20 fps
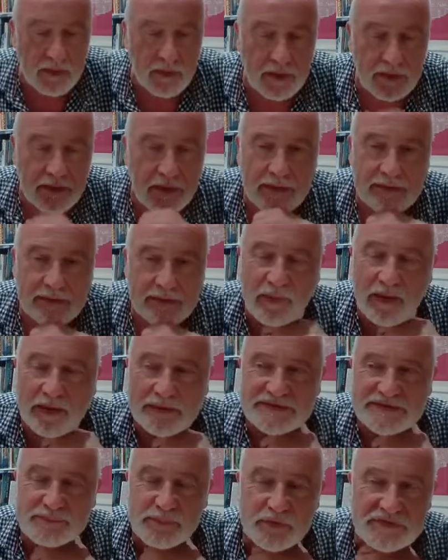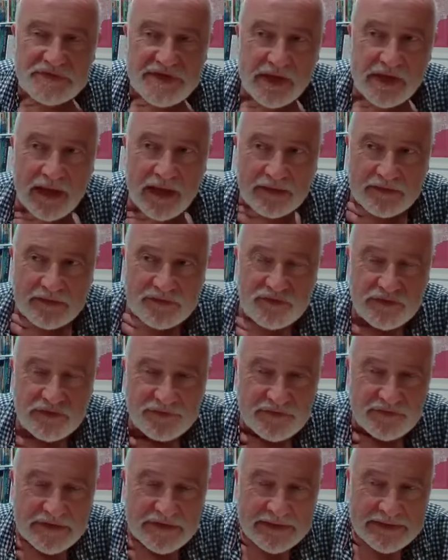I, I, I suppose I kind of
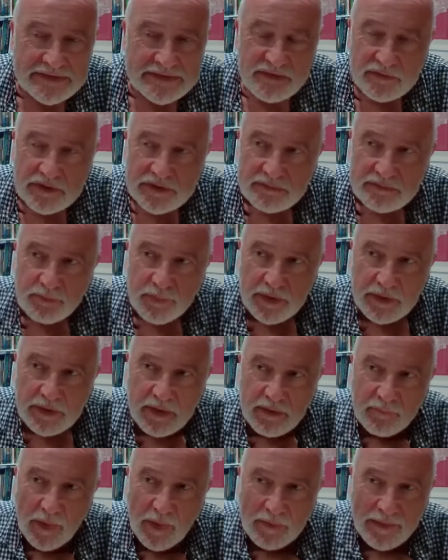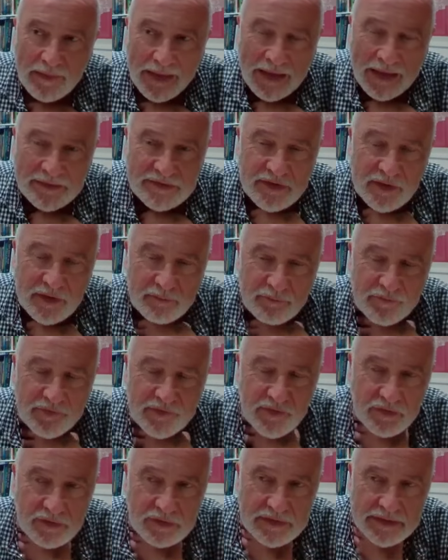drifted into it, but I, I ended up
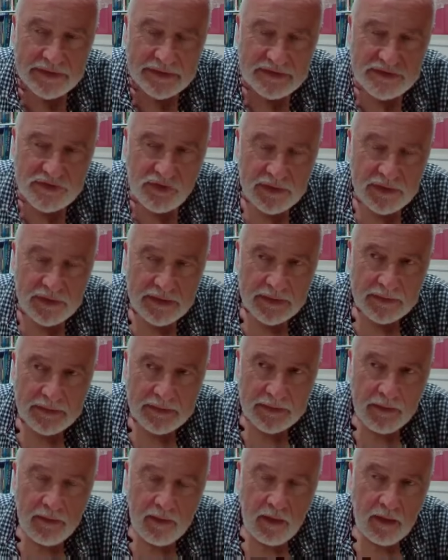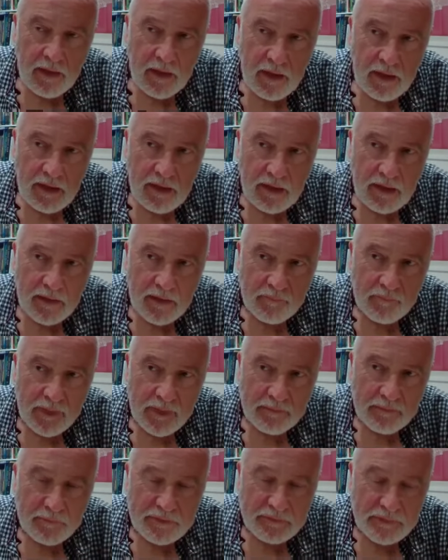thoroughly enjoying it. Um,
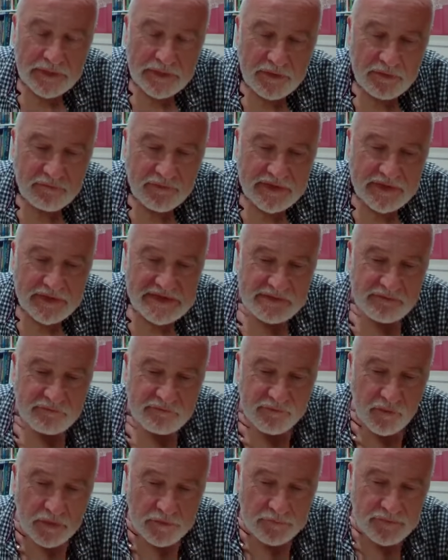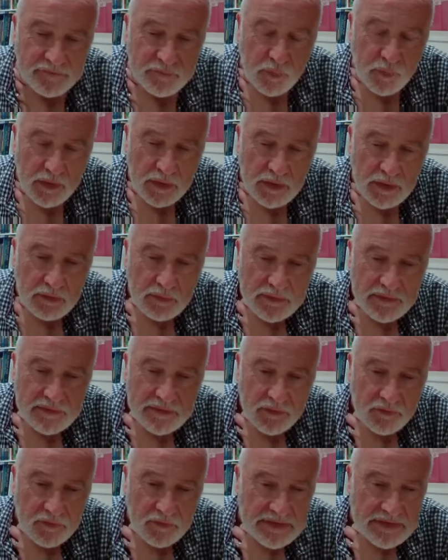a lot of this involved work
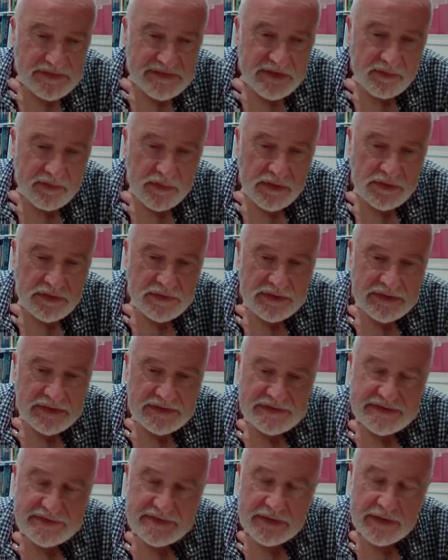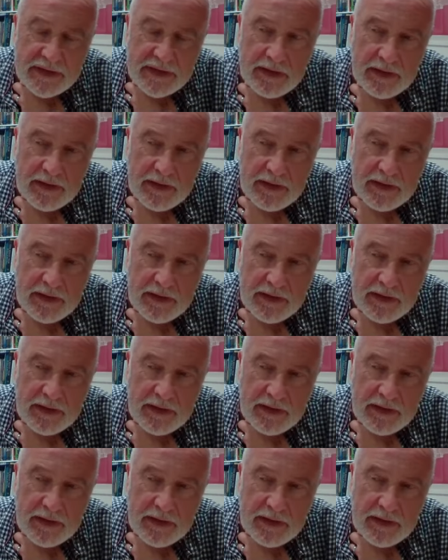with loyalist communities.